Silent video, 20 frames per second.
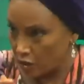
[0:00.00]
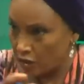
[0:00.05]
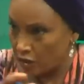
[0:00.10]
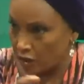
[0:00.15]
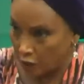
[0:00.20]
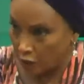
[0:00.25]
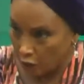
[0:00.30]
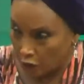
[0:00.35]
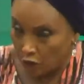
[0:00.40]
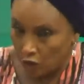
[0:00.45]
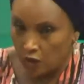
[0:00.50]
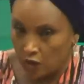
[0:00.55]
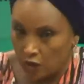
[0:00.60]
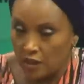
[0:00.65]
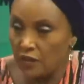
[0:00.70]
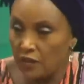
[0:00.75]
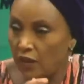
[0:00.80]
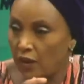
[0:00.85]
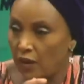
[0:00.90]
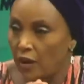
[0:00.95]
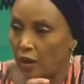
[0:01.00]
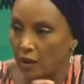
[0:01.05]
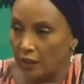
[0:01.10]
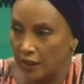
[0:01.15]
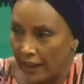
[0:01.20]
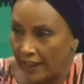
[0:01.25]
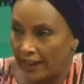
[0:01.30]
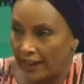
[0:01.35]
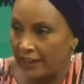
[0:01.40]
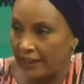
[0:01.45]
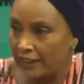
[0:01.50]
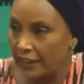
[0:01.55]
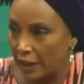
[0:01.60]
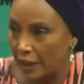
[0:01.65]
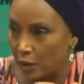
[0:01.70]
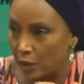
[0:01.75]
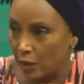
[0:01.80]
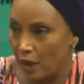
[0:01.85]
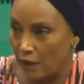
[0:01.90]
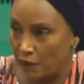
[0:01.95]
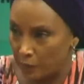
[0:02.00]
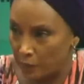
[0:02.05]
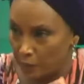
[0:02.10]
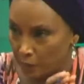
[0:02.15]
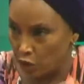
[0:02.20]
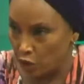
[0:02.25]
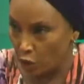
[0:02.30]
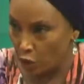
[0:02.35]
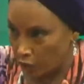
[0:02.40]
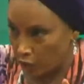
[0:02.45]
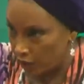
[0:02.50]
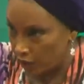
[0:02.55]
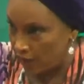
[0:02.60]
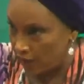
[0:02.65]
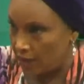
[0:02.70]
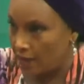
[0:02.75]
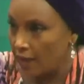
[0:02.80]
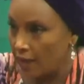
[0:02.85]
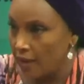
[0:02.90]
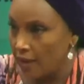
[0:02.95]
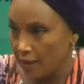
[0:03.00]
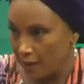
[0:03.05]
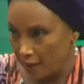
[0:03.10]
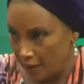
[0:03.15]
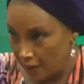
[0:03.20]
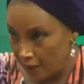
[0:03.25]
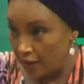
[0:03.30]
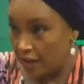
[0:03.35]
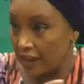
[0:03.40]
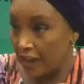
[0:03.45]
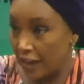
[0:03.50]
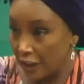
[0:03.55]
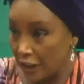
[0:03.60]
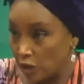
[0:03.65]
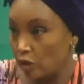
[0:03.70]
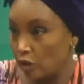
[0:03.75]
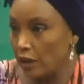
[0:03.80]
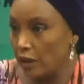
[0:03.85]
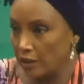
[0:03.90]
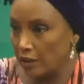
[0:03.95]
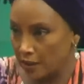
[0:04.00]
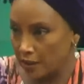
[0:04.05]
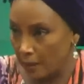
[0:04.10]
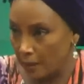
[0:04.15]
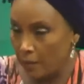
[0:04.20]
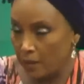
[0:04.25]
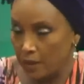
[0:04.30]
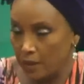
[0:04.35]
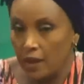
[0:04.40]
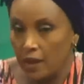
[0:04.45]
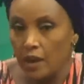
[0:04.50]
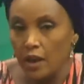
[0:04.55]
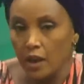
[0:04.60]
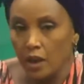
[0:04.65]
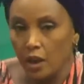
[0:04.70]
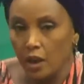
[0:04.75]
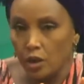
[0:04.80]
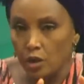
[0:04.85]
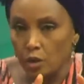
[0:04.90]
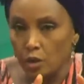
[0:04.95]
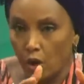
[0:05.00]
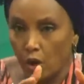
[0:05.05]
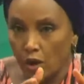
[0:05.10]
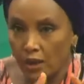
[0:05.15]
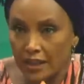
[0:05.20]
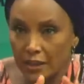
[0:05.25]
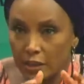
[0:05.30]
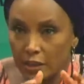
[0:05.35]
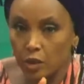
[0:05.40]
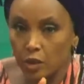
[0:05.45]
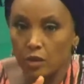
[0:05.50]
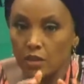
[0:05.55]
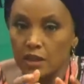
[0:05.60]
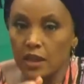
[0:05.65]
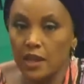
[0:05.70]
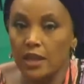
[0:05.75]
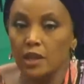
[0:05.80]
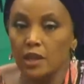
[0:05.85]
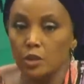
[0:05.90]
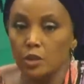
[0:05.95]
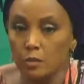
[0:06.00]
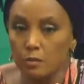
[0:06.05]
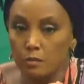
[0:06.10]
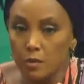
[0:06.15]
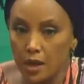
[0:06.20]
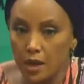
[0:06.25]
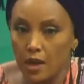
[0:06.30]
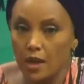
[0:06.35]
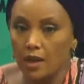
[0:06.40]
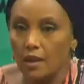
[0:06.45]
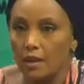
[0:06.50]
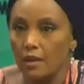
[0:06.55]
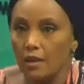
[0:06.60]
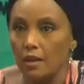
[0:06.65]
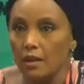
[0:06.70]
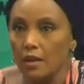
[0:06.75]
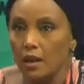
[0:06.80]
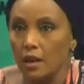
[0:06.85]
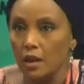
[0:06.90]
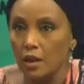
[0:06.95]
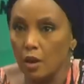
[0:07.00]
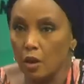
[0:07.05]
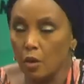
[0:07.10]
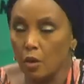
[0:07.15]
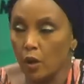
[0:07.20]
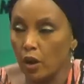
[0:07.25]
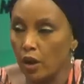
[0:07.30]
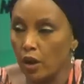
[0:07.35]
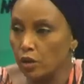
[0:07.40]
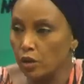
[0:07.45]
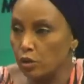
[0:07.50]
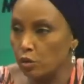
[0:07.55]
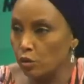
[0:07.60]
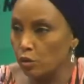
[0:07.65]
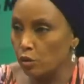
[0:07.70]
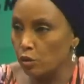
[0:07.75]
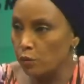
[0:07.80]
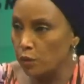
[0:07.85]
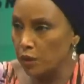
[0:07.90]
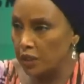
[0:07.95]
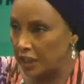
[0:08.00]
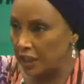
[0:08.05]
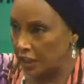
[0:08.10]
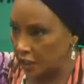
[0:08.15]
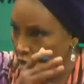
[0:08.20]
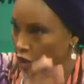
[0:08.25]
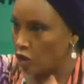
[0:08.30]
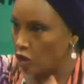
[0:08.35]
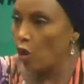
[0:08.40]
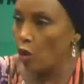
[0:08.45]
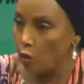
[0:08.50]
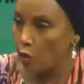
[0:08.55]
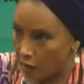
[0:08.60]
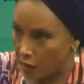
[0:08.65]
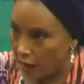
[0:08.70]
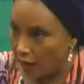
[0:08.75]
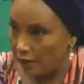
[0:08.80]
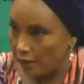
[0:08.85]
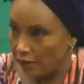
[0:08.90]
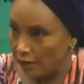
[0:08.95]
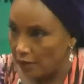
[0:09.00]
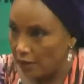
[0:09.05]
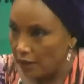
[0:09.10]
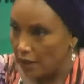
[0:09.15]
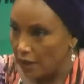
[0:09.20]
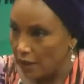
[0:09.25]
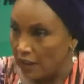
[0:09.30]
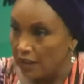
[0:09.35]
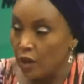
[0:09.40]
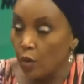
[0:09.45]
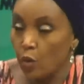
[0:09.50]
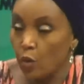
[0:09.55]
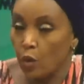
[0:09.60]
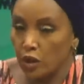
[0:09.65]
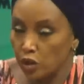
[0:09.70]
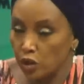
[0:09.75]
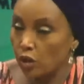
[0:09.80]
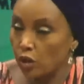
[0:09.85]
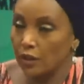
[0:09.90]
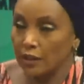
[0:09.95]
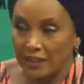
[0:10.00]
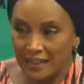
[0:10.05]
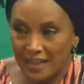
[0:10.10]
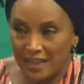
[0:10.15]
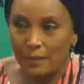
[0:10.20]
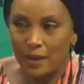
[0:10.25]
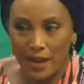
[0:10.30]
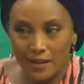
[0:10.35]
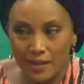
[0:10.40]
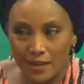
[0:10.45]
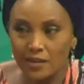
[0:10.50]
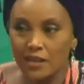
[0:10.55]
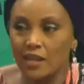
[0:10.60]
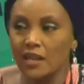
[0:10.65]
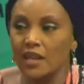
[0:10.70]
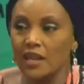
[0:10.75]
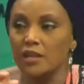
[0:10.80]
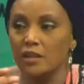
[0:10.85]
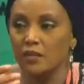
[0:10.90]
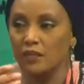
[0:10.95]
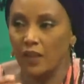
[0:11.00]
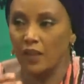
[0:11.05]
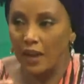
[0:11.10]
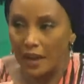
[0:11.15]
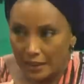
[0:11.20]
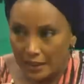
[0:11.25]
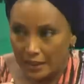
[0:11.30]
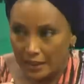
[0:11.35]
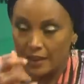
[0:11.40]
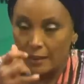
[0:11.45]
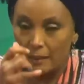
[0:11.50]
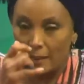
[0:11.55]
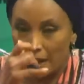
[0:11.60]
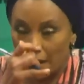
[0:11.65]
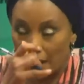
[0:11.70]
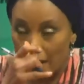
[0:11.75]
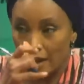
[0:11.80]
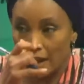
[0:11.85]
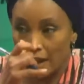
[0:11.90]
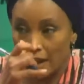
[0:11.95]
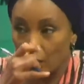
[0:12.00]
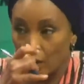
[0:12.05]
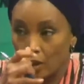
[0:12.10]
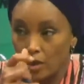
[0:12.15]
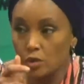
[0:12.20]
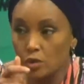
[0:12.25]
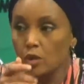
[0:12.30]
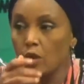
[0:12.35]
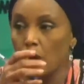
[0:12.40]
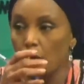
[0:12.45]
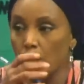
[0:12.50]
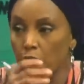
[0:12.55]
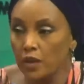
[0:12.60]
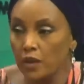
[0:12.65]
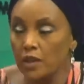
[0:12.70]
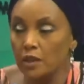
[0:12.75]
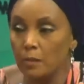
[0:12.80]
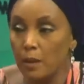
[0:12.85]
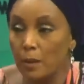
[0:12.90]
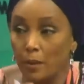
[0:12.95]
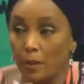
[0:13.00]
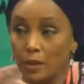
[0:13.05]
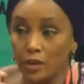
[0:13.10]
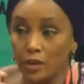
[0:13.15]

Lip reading: across the country, it is very unlikely that you have a majority in the National Assembly. So unless you're saying to me you're going to be dictatorial, the question that I'm asking is valid about how you are going to convince